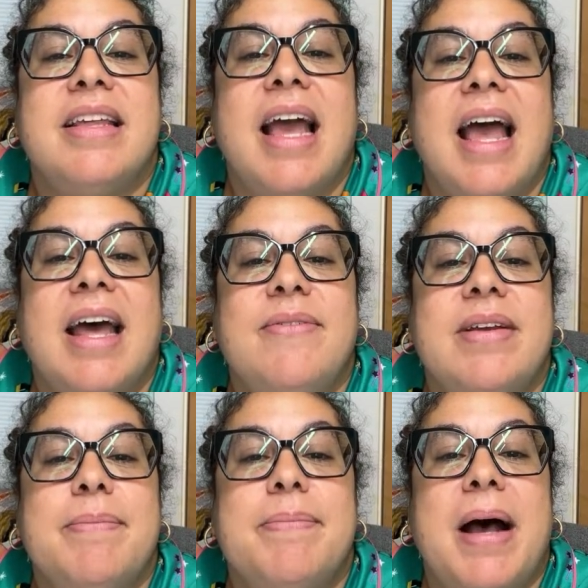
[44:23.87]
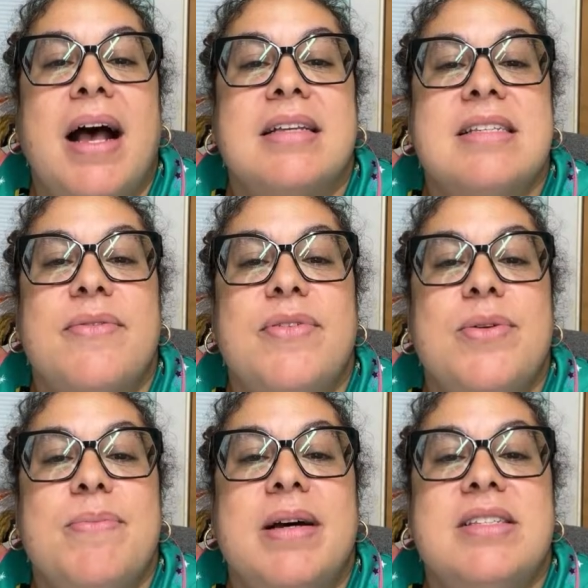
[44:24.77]
Advent box a few
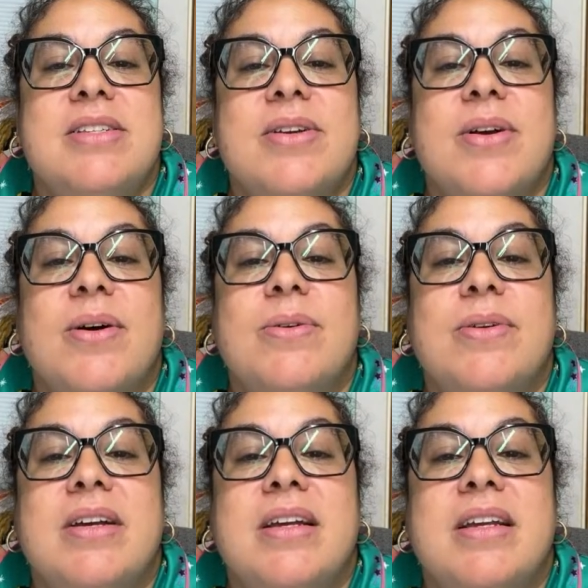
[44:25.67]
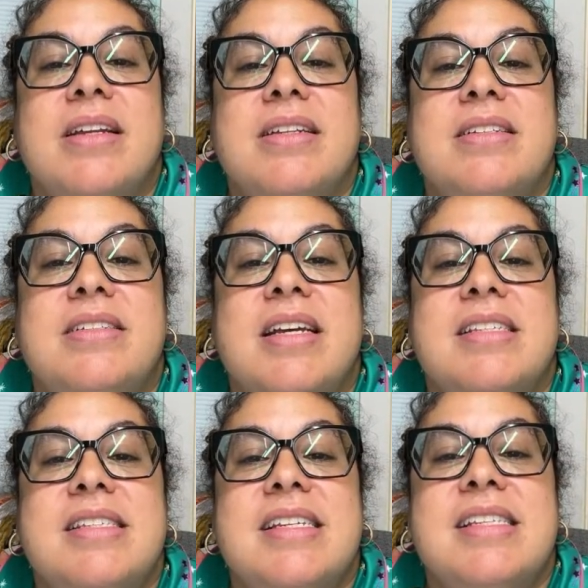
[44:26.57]
months ago
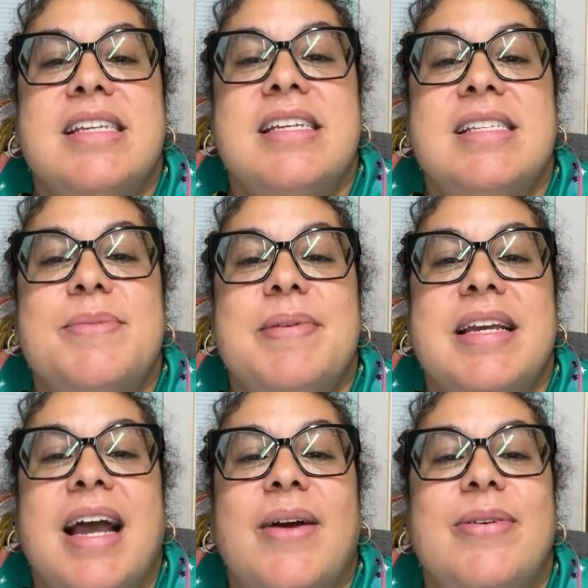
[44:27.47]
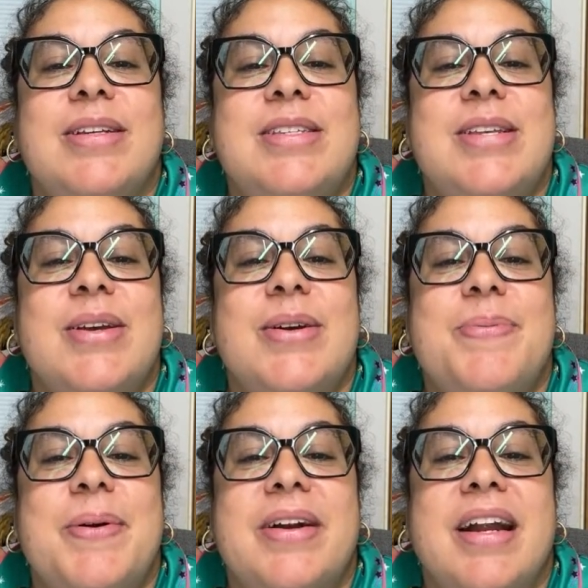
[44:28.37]
just to tease me. I was
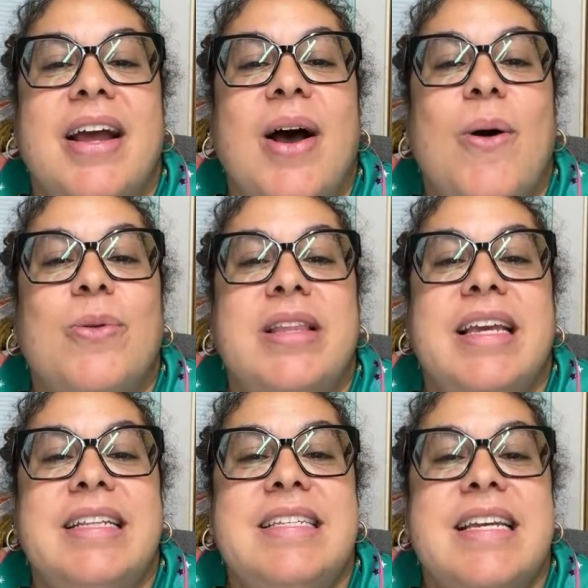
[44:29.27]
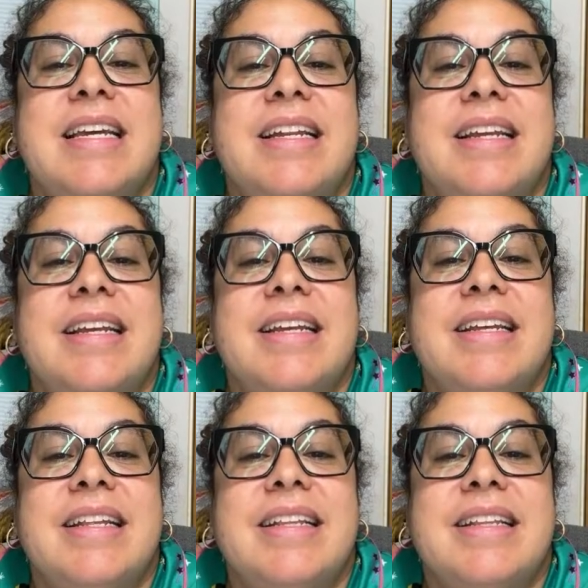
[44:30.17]
super... Oh, Lynn did.
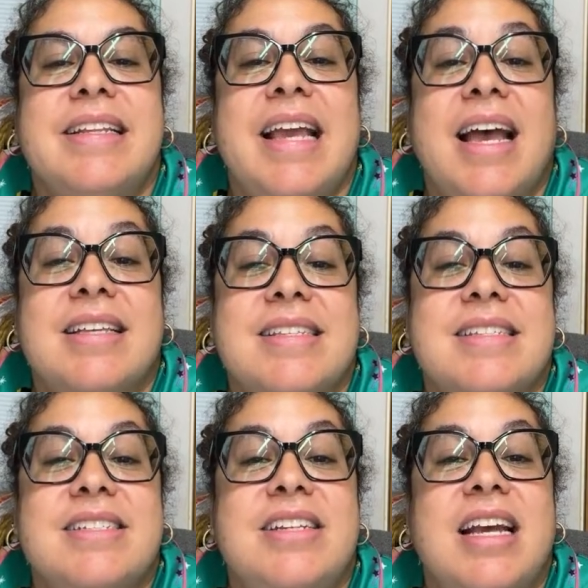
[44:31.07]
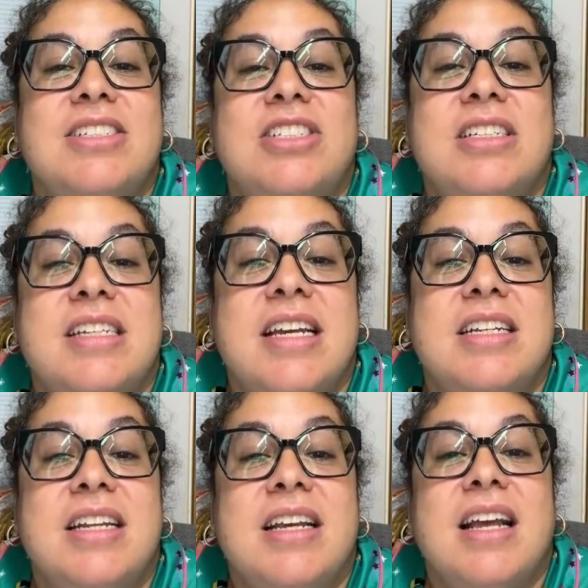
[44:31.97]
Yes, she
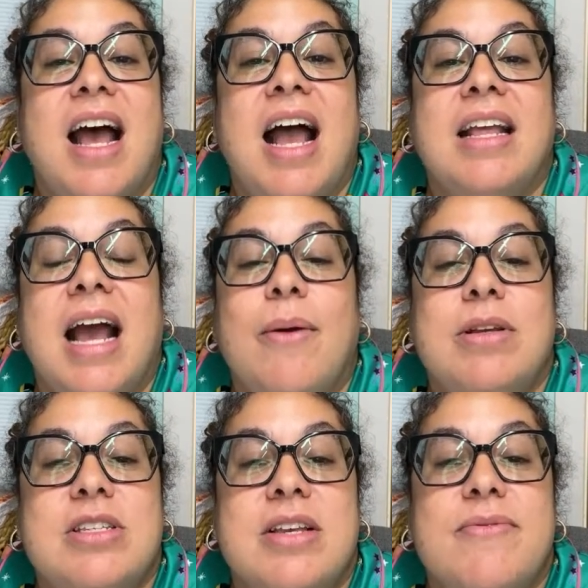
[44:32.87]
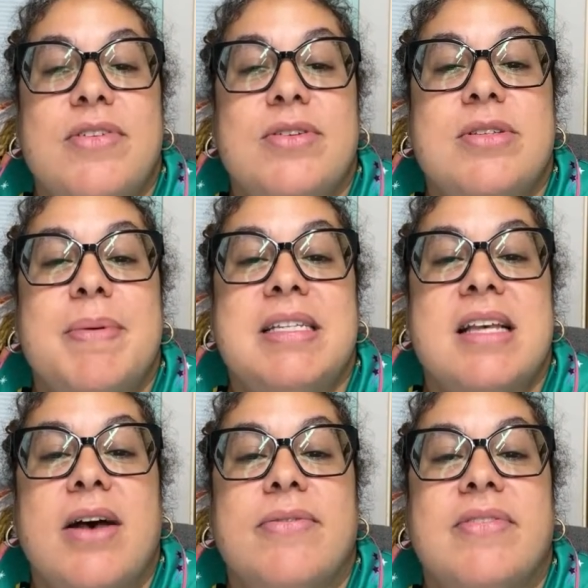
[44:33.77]
did. I was confused
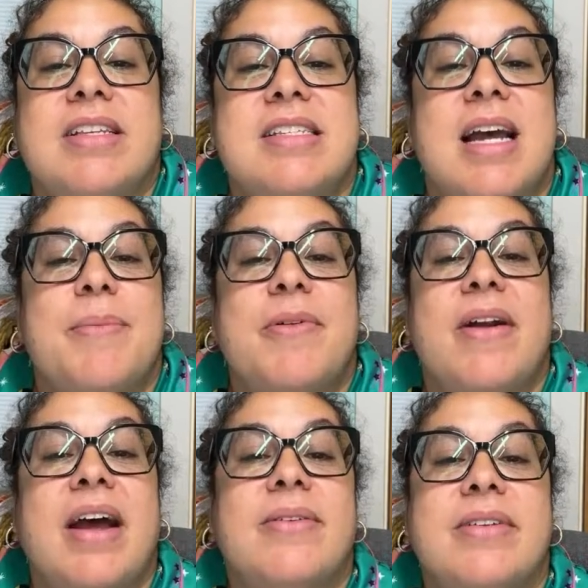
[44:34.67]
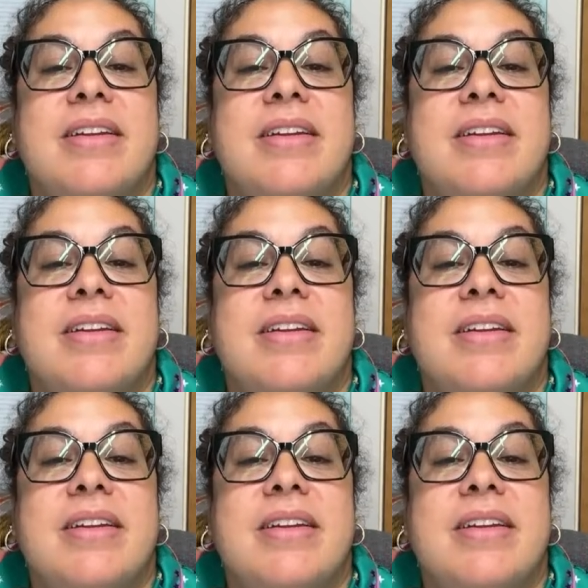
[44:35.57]
myself this time around.